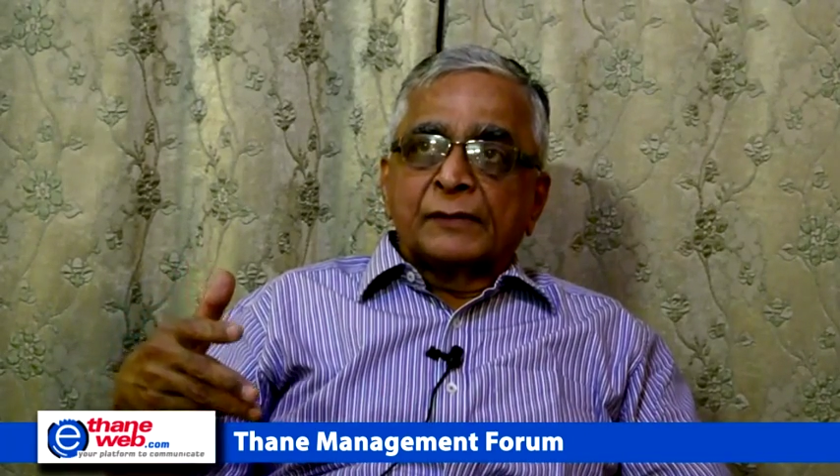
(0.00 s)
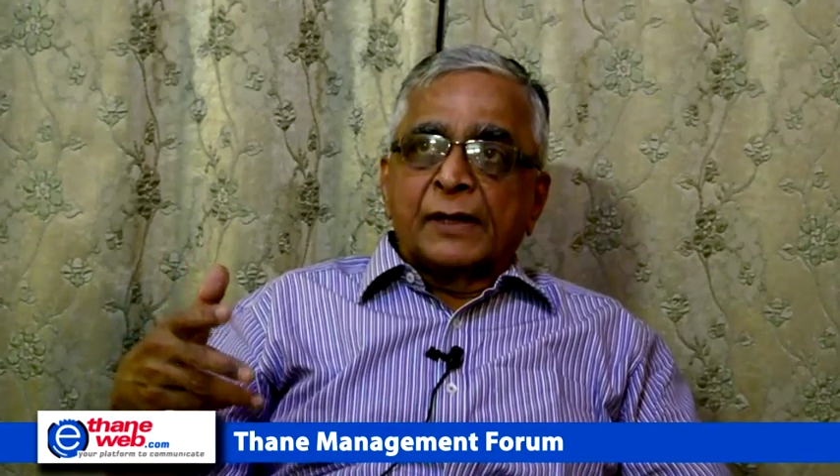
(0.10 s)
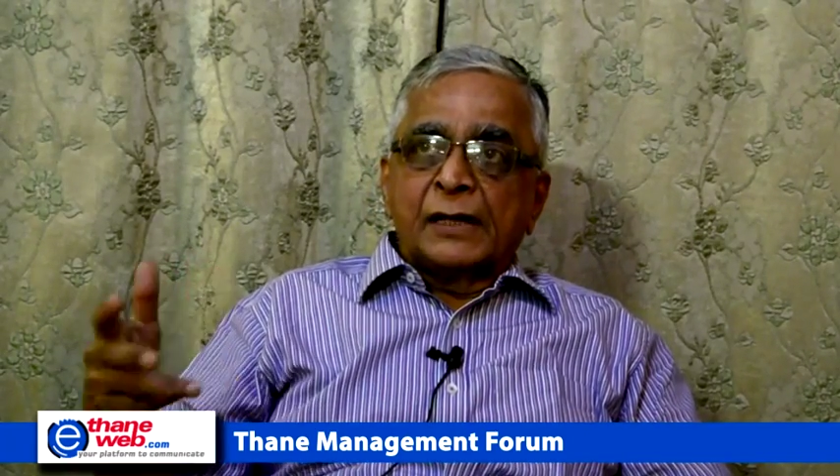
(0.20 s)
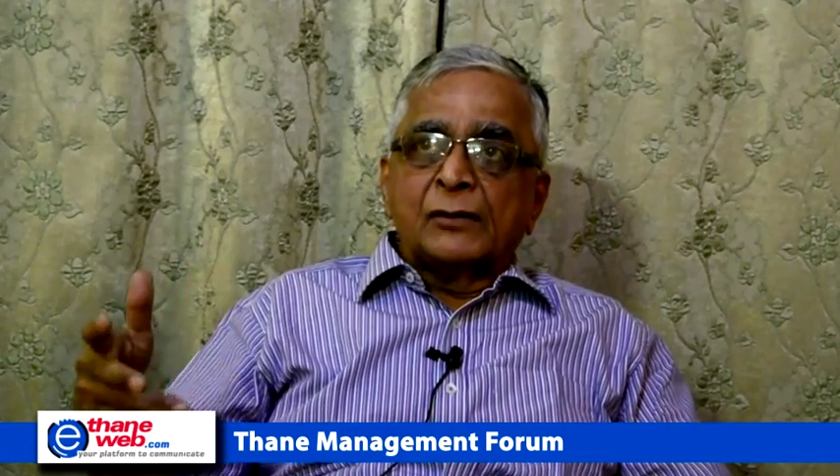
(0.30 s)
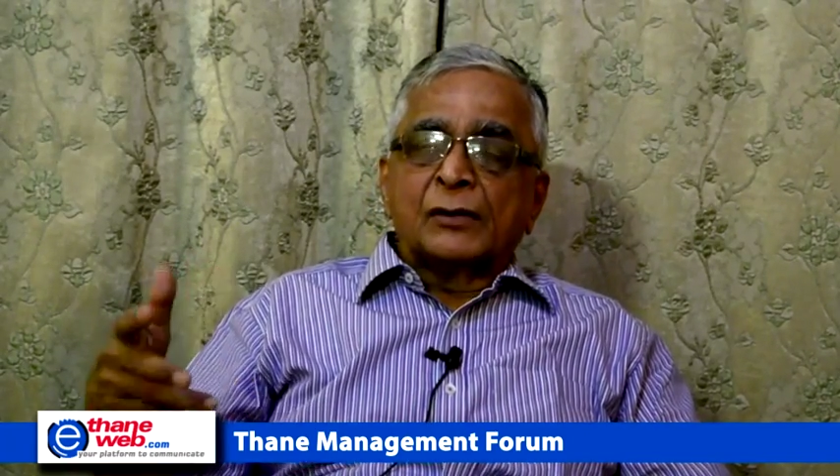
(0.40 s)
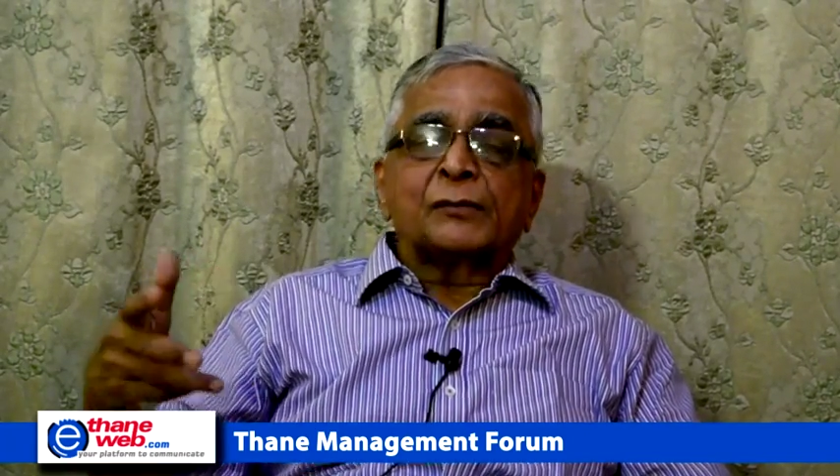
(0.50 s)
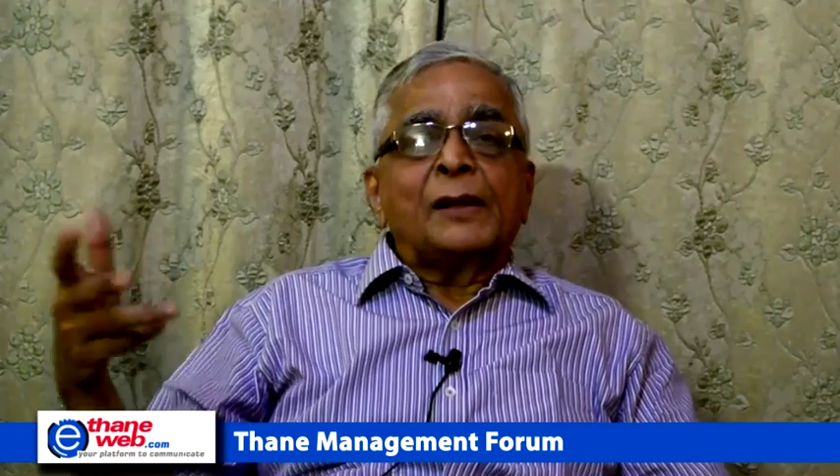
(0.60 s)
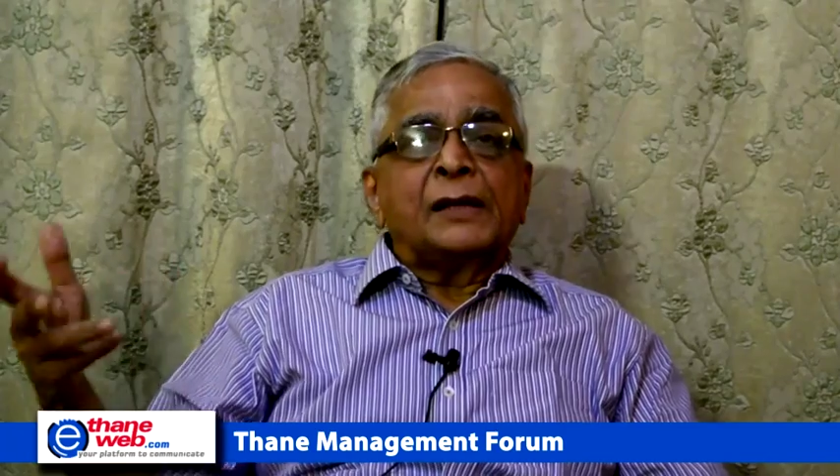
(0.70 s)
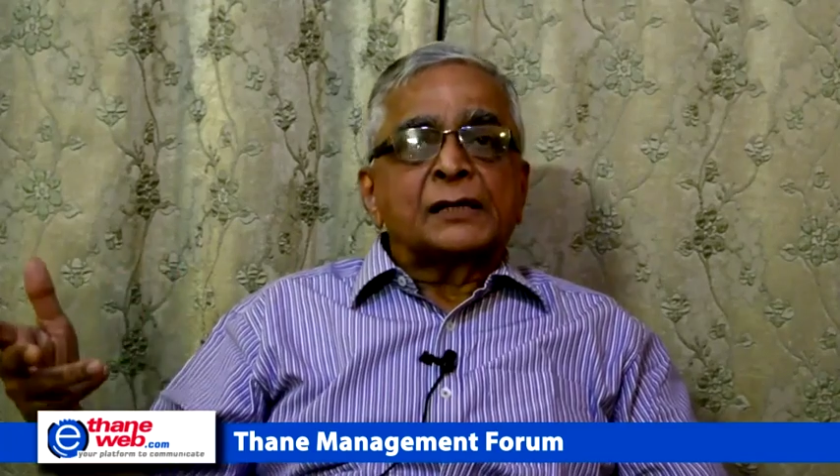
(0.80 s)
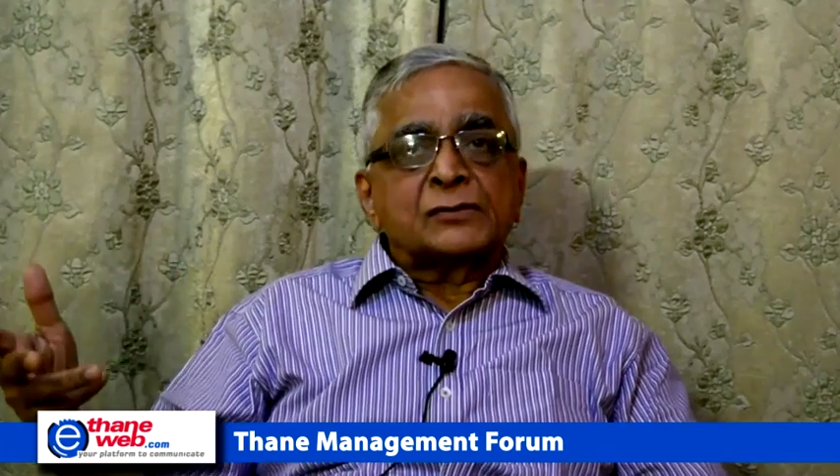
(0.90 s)
10 or
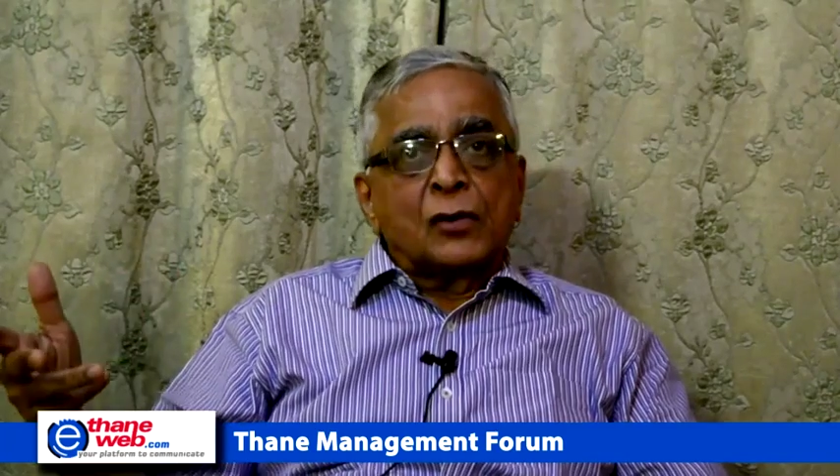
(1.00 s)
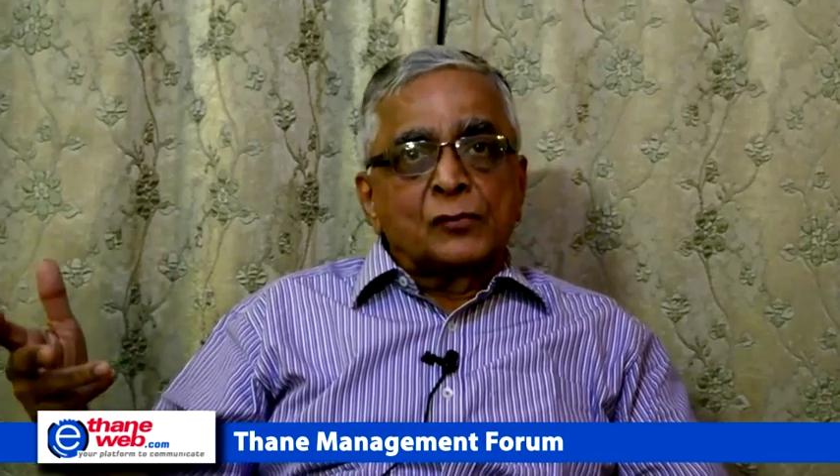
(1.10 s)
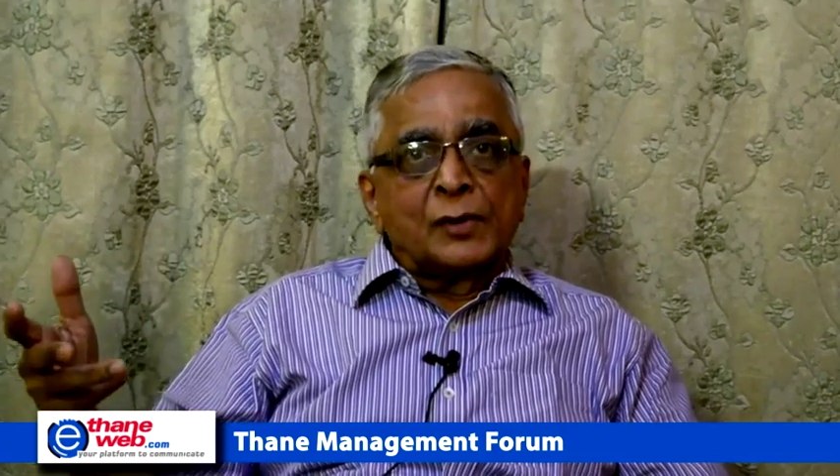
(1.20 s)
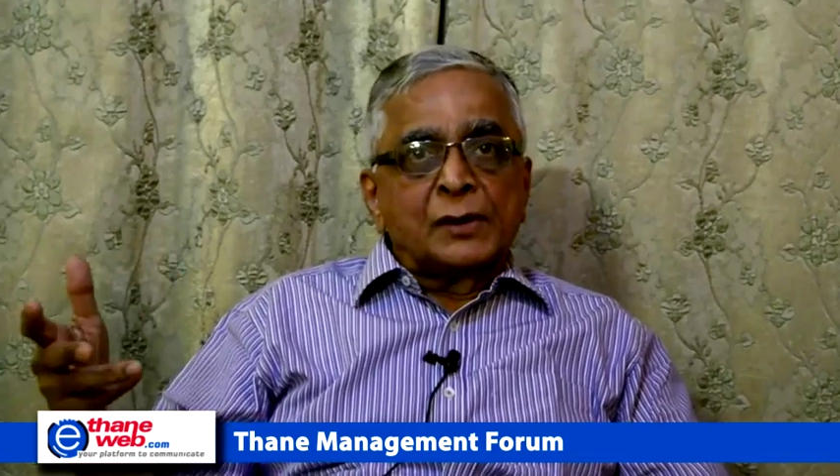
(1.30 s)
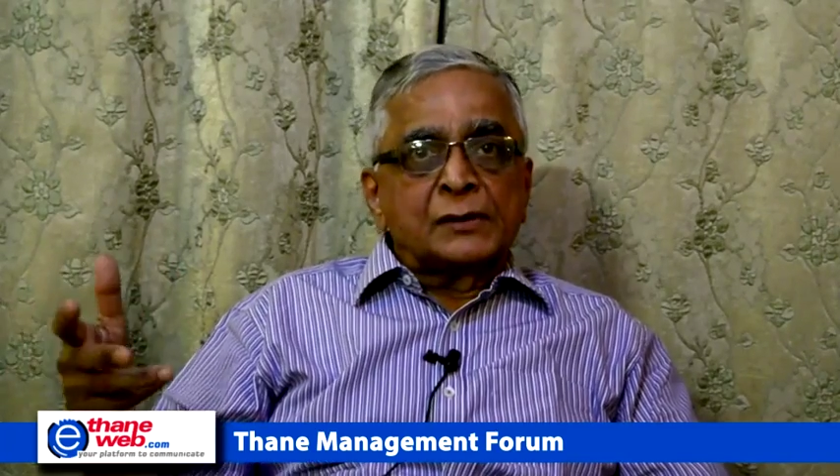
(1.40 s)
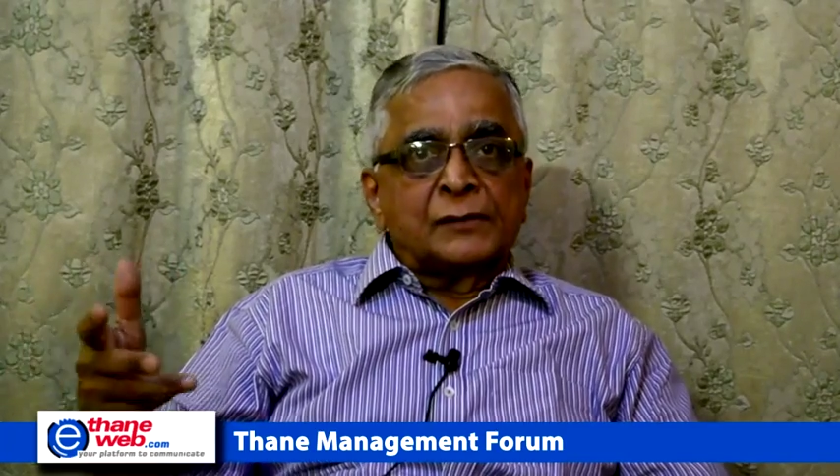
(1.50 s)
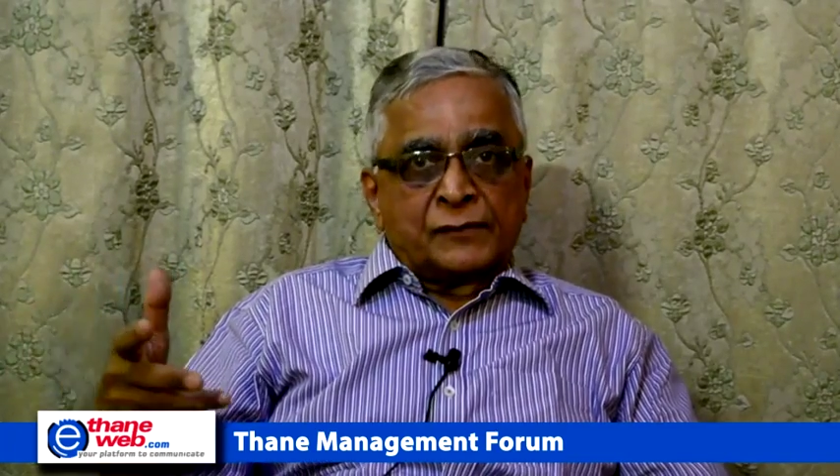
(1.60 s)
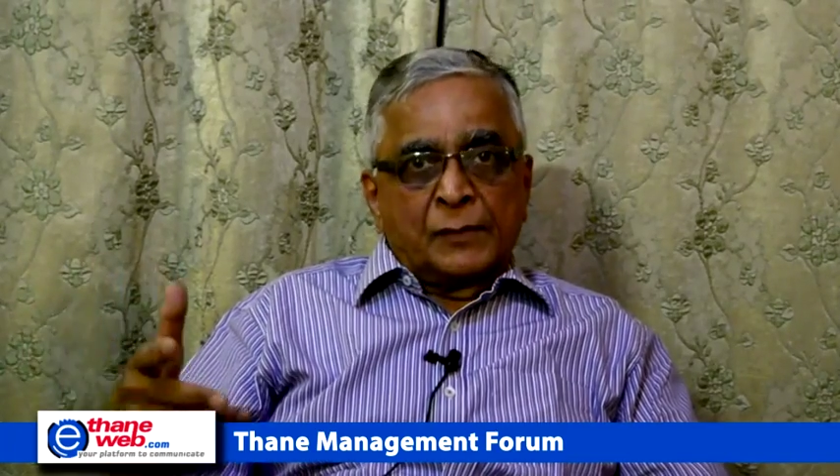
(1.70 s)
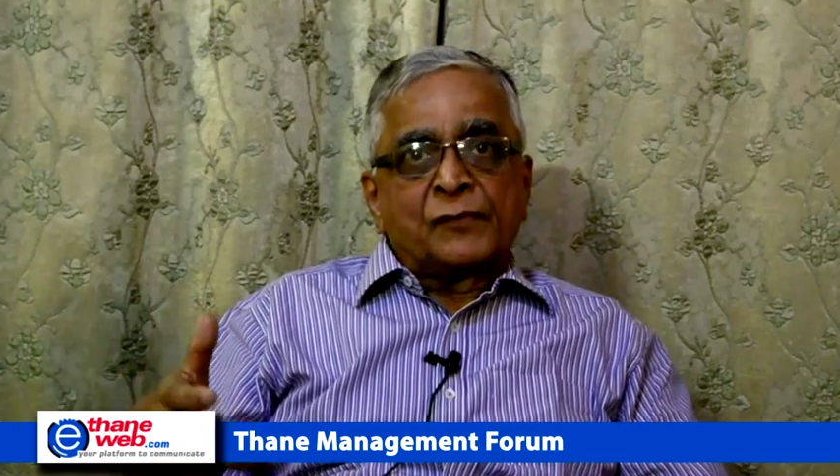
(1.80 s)
12 years onward,